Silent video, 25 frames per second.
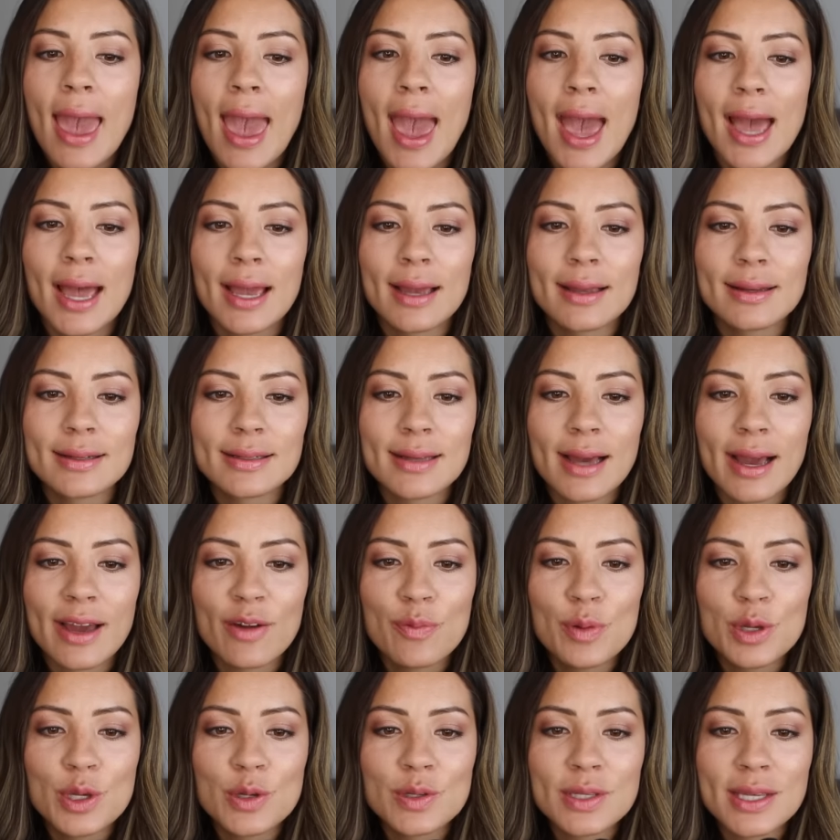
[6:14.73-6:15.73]
And
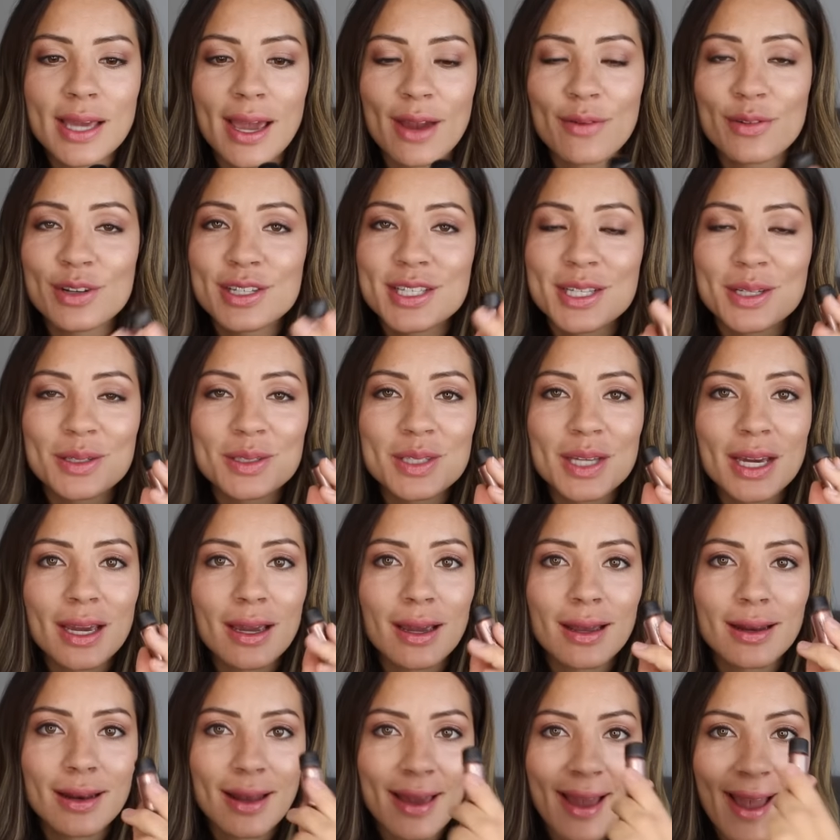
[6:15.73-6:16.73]
I've been using it every single day
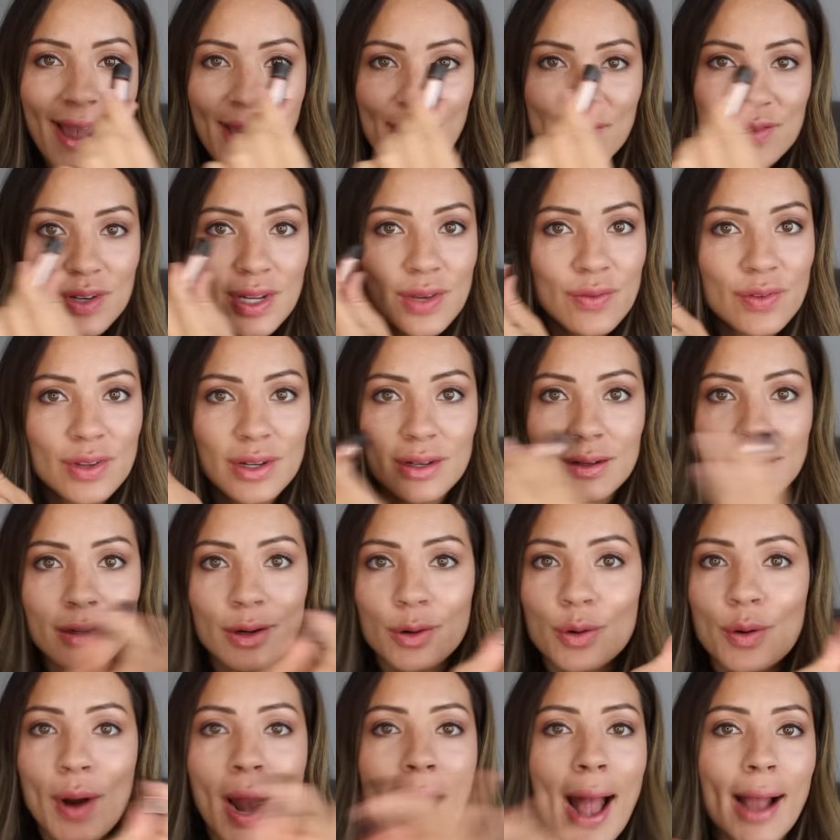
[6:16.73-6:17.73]
and I haven't even
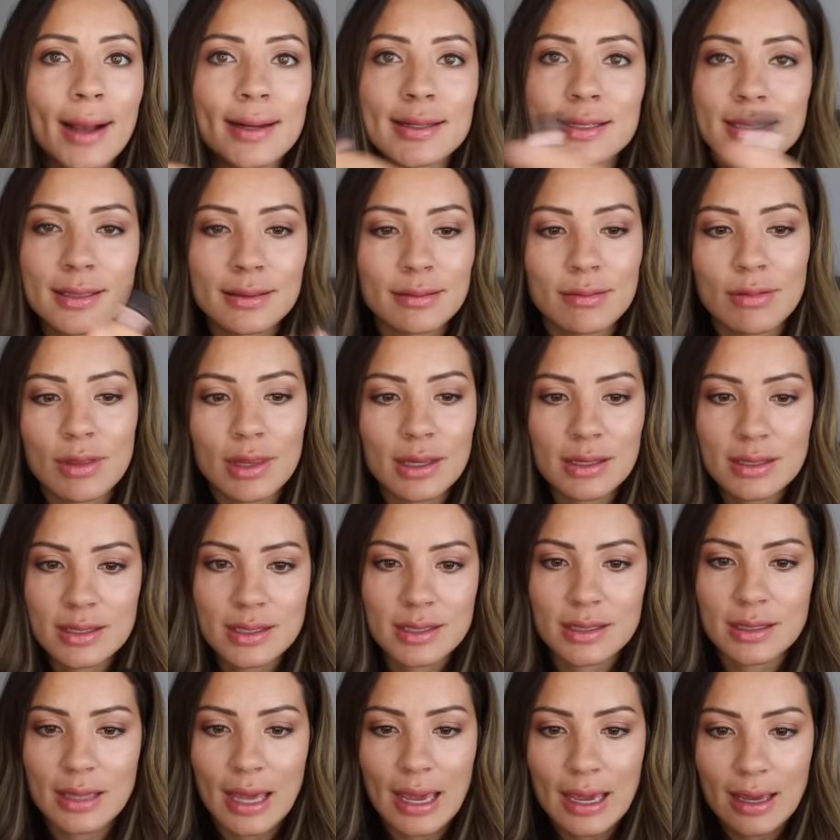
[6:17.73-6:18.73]
cracked
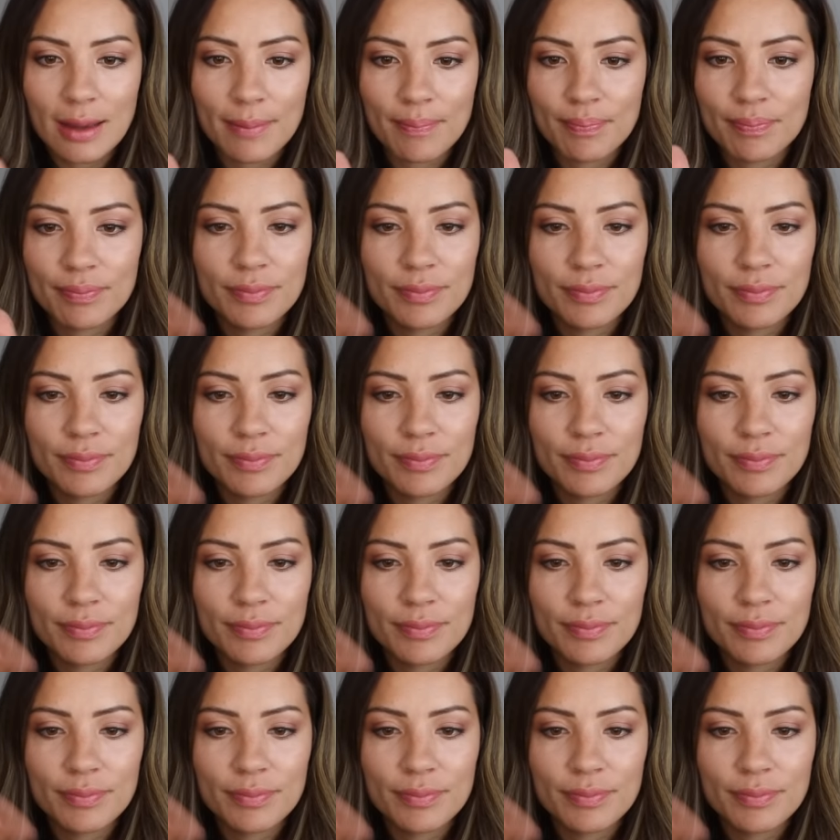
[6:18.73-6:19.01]
this, like,